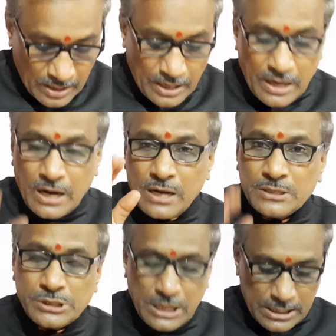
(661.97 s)

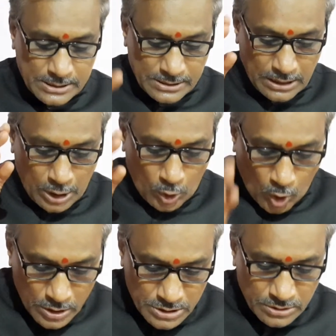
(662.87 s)
English is
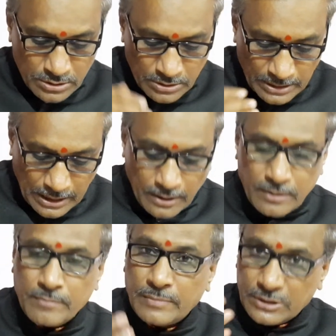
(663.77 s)
not their
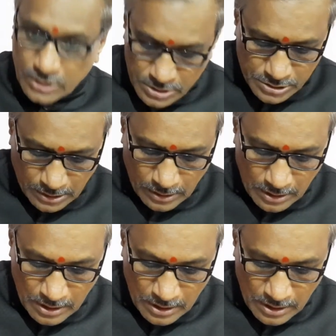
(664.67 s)
mother tongue,